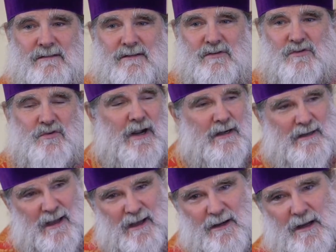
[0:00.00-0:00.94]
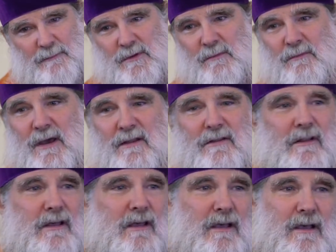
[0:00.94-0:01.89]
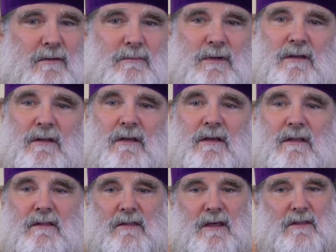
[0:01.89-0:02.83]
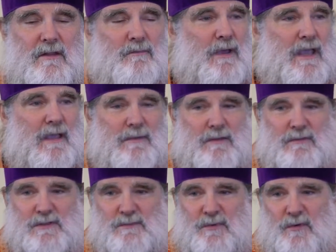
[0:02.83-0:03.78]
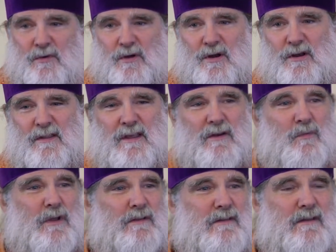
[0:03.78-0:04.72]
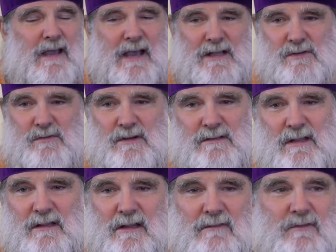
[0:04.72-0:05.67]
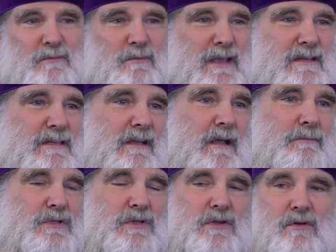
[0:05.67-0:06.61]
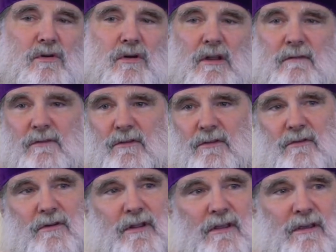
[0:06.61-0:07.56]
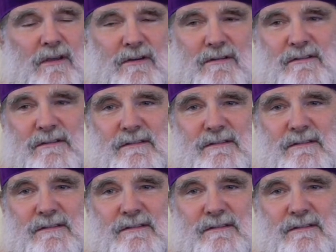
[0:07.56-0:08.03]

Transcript: and trekked on up to Bethlehem and then the baby was born and then went to Nazareth and lived in basic obscurity for 30 years.